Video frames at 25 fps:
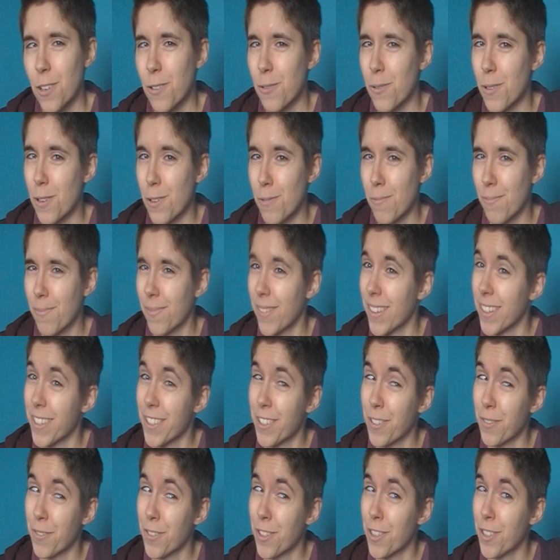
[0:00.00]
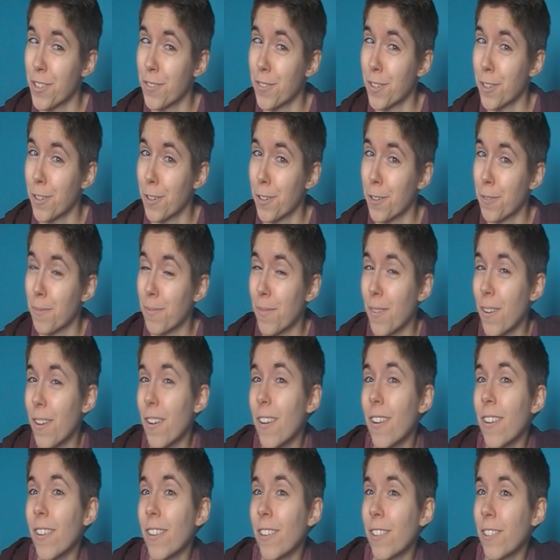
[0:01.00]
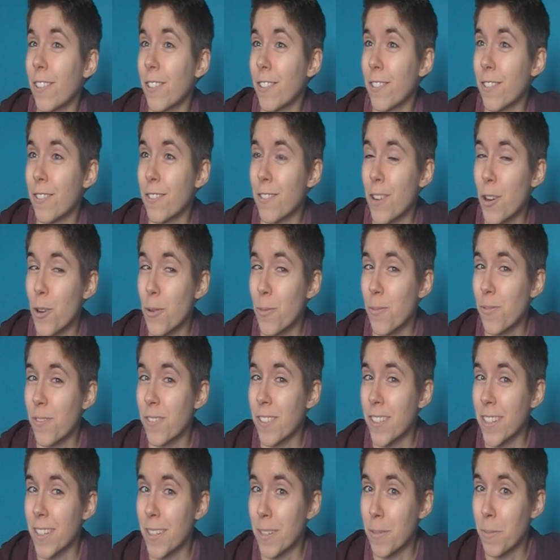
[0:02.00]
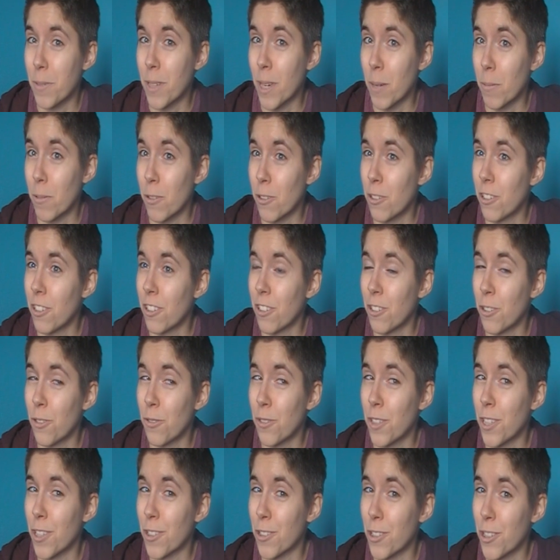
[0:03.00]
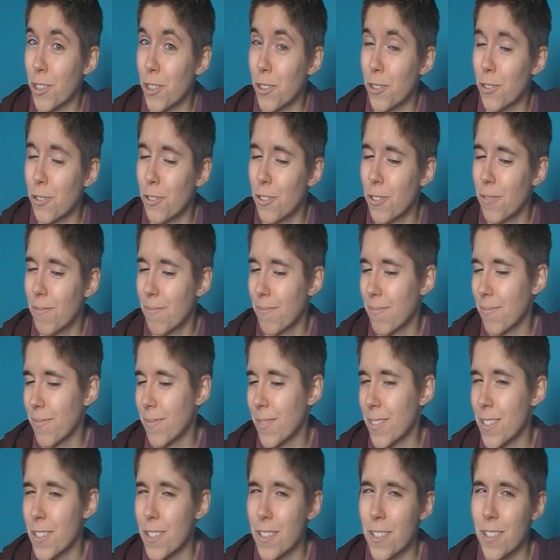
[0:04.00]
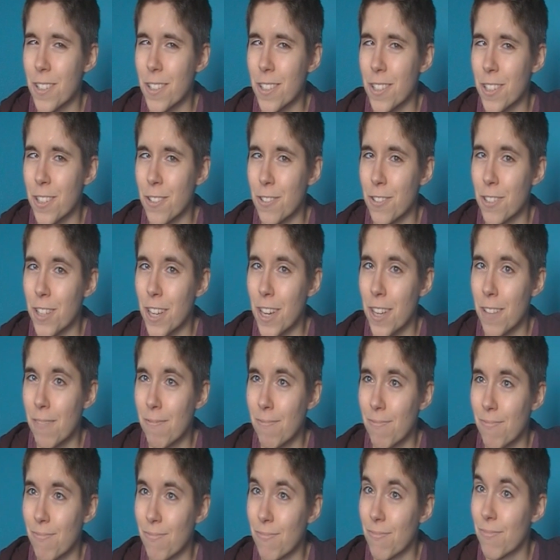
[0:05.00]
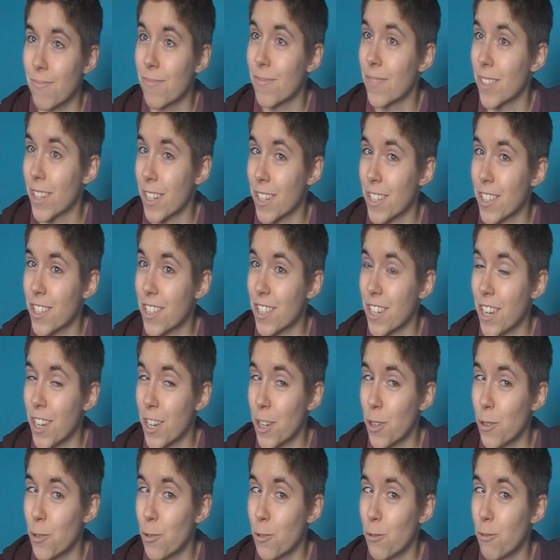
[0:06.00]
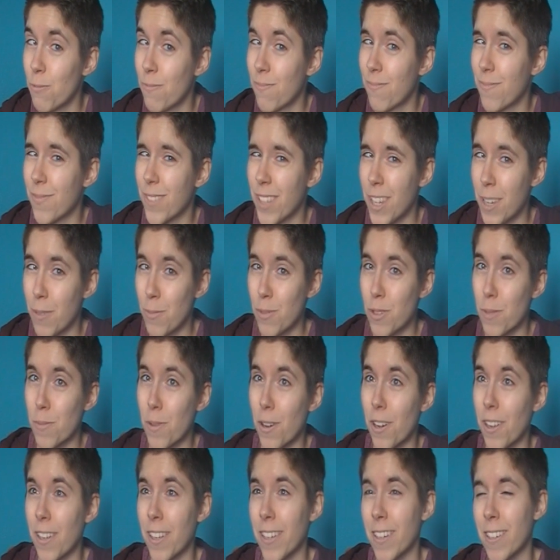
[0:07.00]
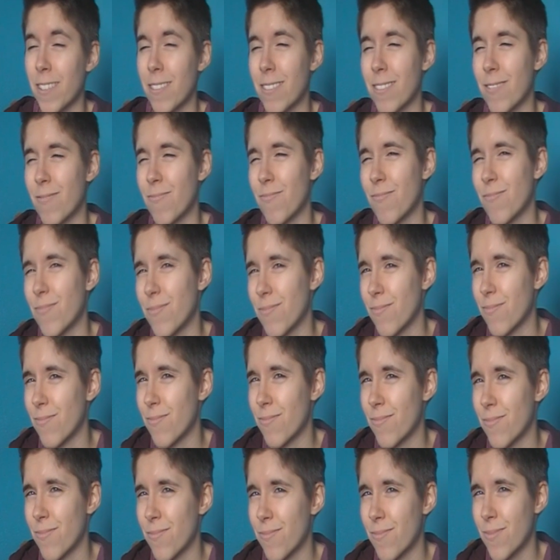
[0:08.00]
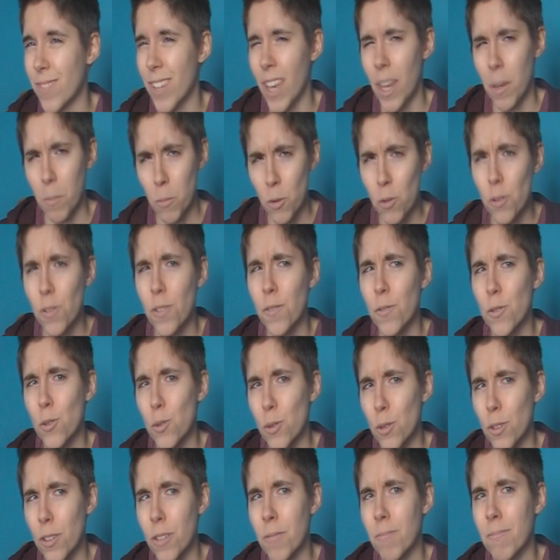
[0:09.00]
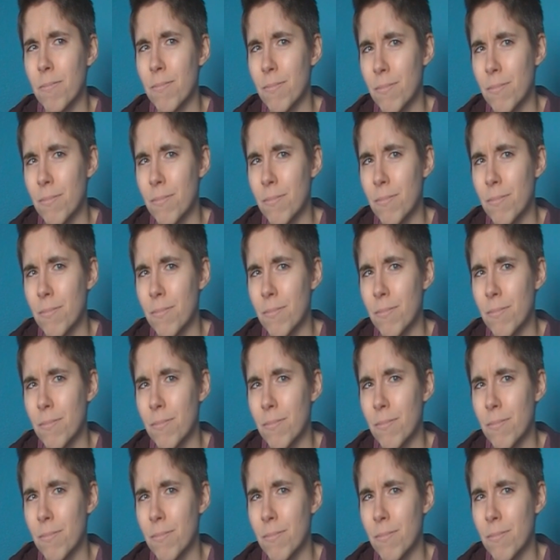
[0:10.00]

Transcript: Well, that's it for this video. I'll hopefully be uploading a new video soon. Until then, stay cool, keep smiling, and keep moving forward.